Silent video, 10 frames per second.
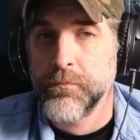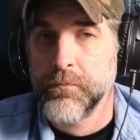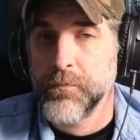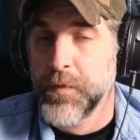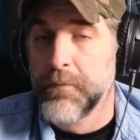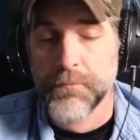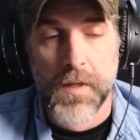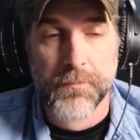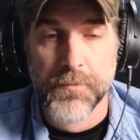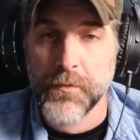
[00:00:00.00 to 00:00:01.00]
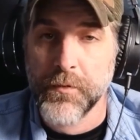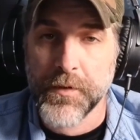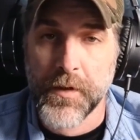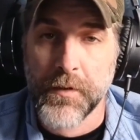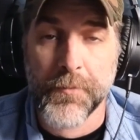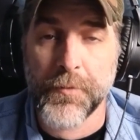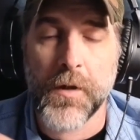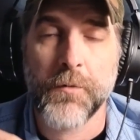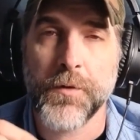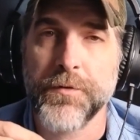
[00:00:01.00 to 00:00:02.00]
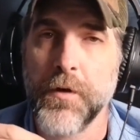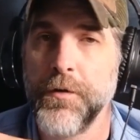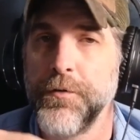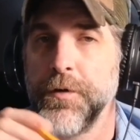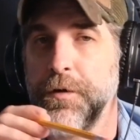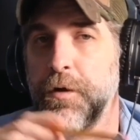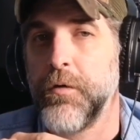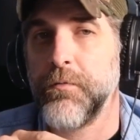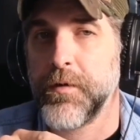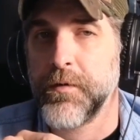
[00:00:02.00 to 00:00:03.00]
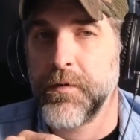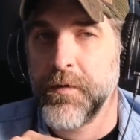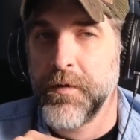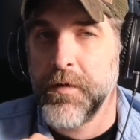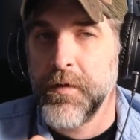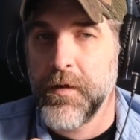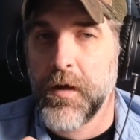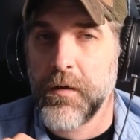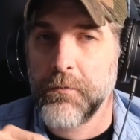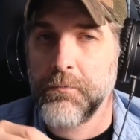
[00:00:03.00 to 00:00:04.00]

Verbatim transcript: Yeah, absolutely. And we saw it during COVID, An